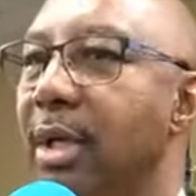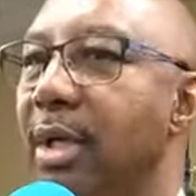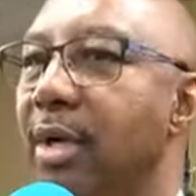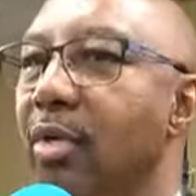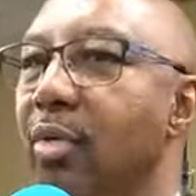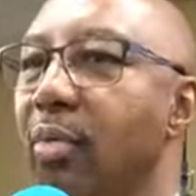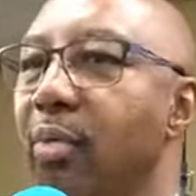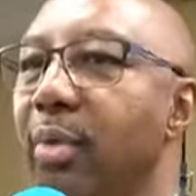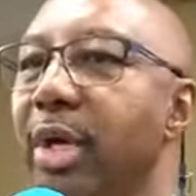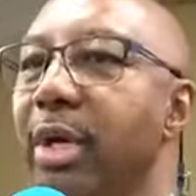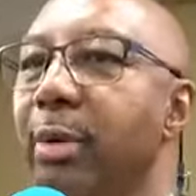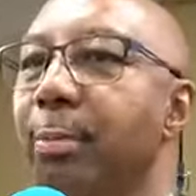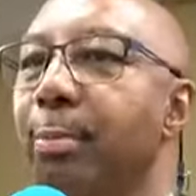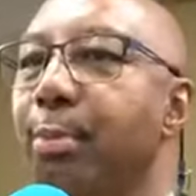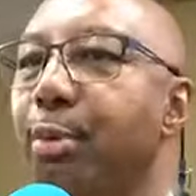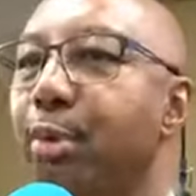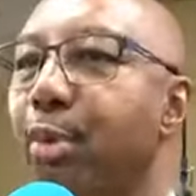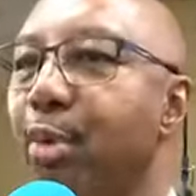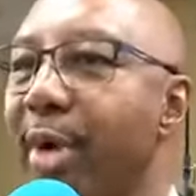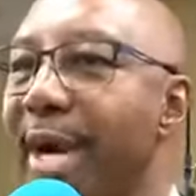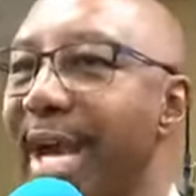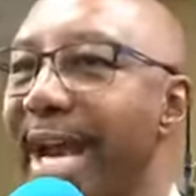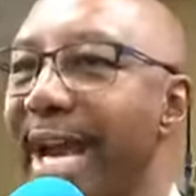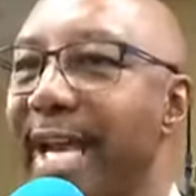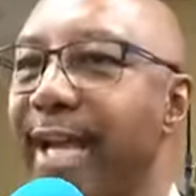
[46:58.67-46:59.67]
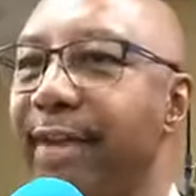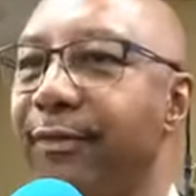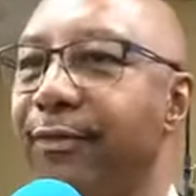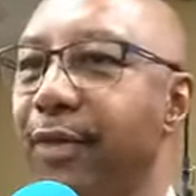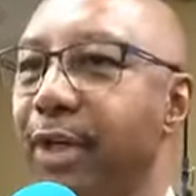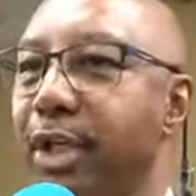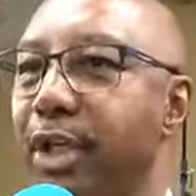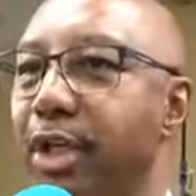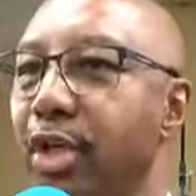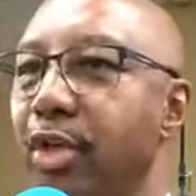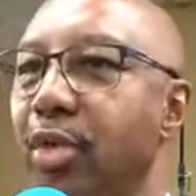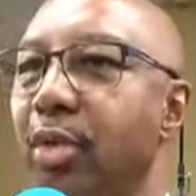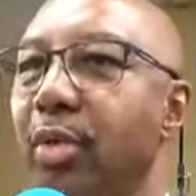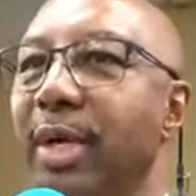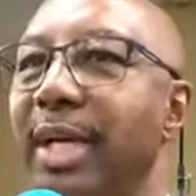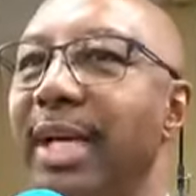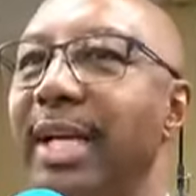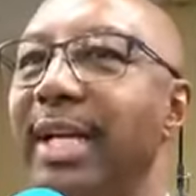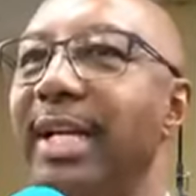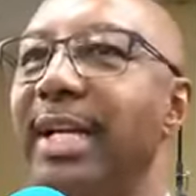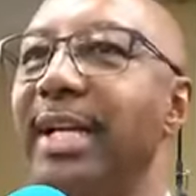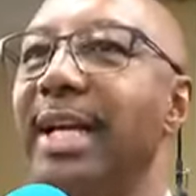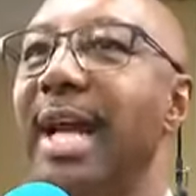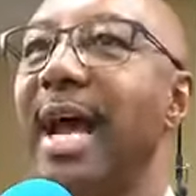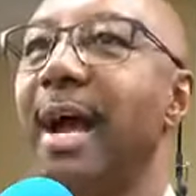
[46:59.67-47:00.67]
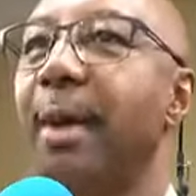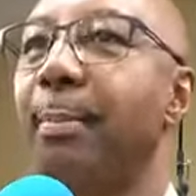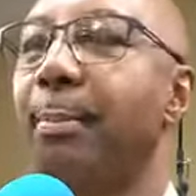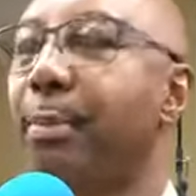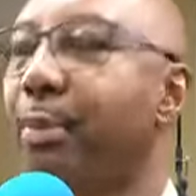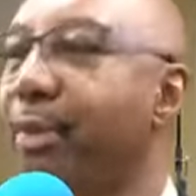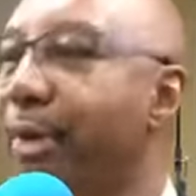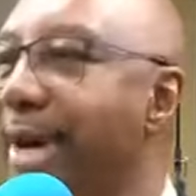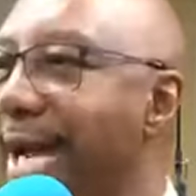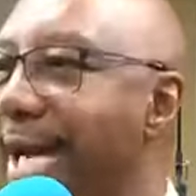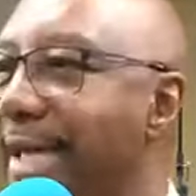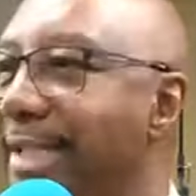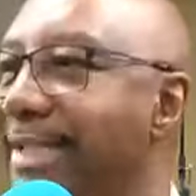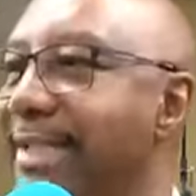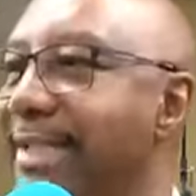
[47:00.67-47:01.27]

We are praying for you. And in our prayer